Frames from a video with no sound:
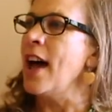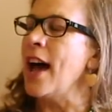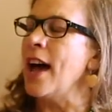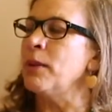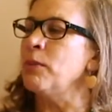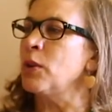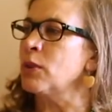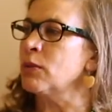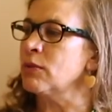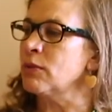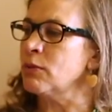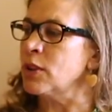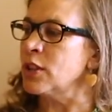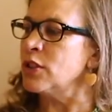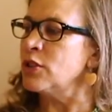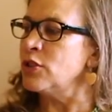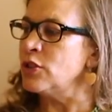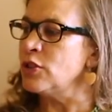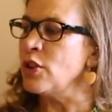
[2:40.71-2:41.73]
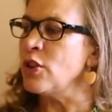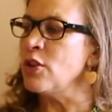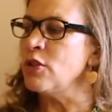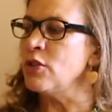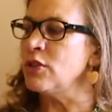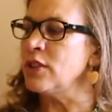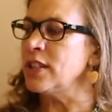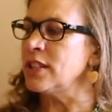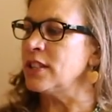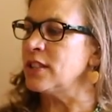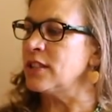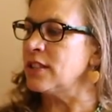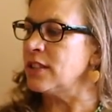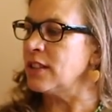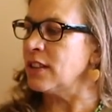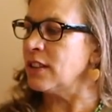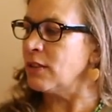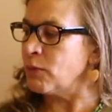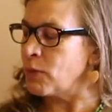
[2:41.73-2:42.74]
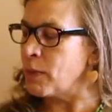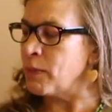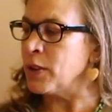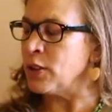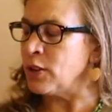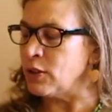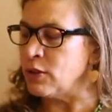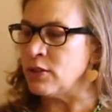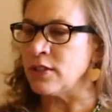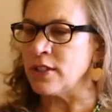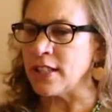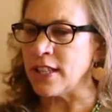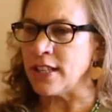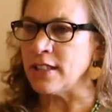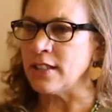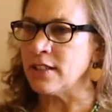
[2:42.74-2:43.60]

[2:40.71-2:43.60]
And what is shown is that women use